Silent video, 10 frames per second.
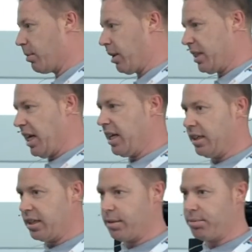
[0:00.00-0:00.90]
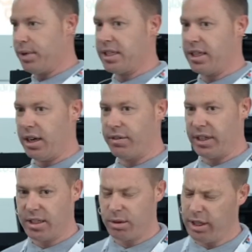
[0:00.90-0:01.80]
about data and the simplicity of it,
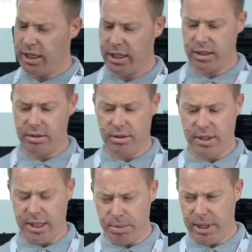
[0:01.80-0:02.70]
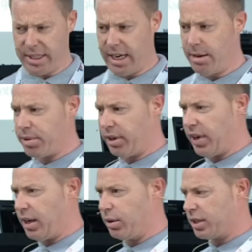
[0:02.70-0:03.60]
that's a really simple example of
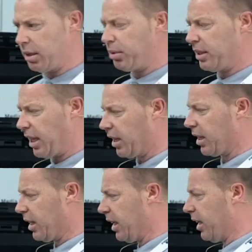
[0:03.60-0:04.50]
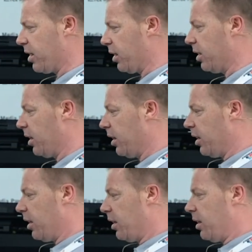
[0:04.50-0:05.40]
how simple data can lead to
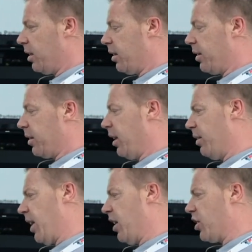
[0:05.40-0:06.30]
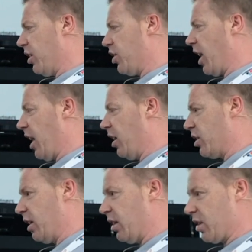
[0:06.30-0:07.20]
innovation and
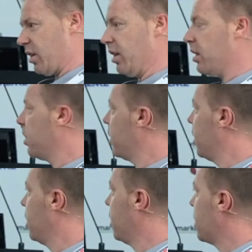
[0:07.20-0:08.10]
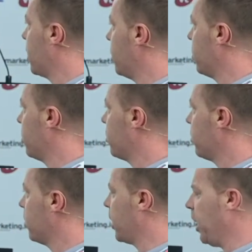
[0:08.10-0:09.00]
change and insight. So
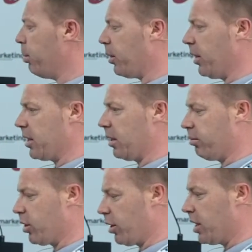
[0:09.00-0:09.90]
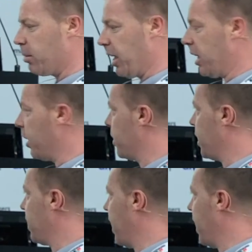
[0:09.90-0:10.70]
the key point I'm trying to make here is that